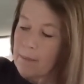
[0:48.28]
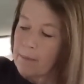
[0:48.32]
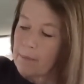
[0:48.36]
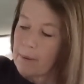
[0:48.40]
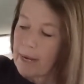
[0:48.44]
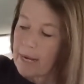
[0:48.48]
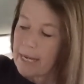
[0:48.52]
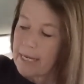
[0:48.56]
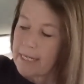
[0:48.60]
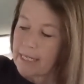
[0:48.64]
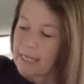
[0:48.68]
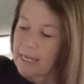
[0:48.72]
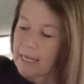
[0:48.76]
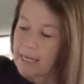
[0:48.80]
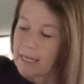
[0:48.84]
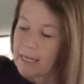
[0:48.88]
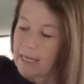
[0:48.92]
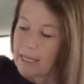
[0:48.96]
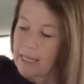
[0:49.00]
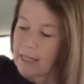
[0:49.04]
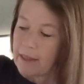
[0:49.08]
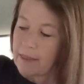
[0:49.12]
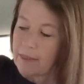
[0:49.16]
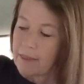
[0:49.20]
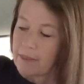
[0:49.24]
but
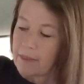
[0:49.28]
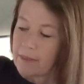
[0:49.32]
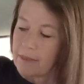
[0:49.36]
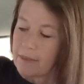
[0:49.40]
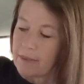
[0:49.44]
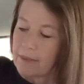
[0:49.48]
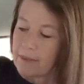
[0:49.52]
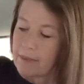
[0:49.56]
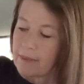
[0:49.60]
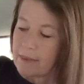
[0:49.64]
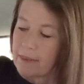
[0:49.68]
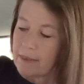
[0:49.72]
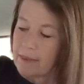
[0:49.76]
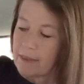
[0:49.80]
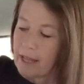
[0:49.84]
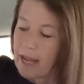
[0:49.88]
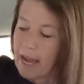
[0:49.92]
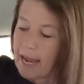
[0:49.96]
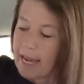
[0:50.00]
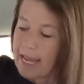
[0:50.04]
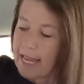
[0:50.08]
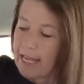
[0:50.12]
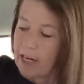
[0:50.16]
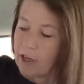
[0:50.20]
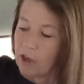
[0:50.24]
uh,
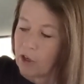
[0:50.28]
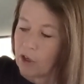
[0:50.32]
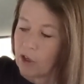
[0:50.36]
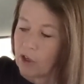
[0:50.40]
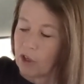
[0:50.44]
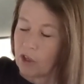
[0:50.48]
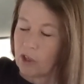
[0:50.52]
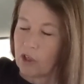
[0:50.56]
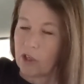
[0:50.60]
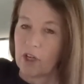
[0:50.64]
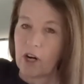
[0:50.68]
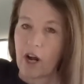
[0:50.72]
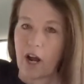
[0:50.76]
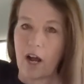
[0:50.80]
I had heard